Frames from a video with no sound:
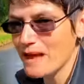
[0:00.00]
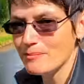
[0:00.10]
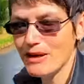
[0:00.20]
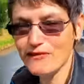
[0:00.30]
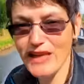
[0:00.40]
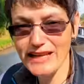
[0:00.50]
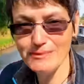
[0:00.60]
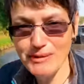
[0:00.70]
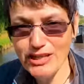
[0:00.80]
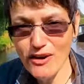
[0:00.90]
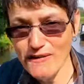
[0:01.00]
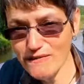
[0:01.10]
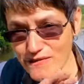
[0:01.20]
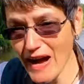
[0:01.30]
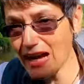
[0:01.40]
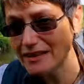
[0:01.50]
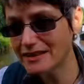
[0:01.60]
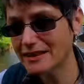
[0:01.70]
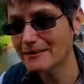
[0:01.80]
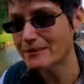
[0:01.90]
But if they'd have been going fast,
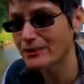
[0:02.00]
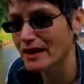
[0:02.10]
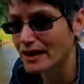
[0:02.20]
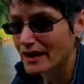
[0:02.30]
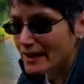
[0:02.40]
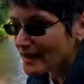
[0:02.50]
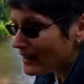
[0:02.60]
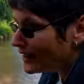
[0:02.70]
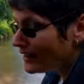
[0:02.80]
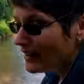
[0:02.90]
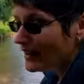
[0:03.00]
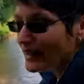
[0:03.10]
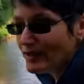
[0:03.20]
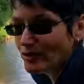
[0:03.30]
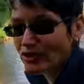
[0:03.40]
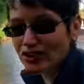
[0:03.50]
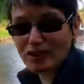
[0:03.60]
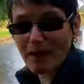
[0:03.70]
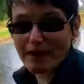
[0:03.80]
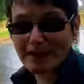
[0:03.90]
oh, they would have
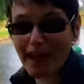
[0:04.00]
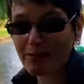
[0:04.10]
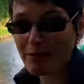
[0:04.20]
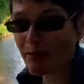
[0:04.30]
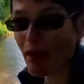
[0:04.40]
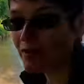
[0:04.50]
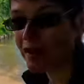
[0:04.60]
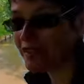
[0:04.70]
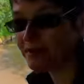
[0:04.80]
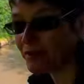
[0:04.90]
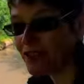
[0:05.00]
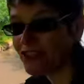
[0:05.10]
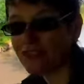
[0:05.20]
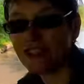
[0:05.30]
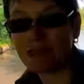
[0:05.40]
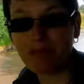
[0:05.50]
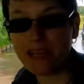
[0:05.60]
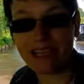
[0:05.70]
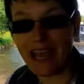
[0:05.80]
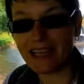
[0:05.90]
smacked all out my boat, and because of his
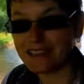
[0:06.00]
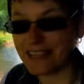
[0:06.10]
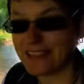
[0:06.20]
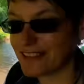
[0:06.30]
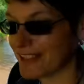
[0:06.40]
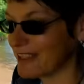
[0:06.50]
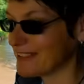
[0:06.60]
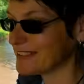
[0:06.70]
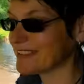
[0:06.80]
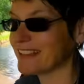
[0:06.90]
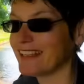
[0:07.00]
brilliant handling skills,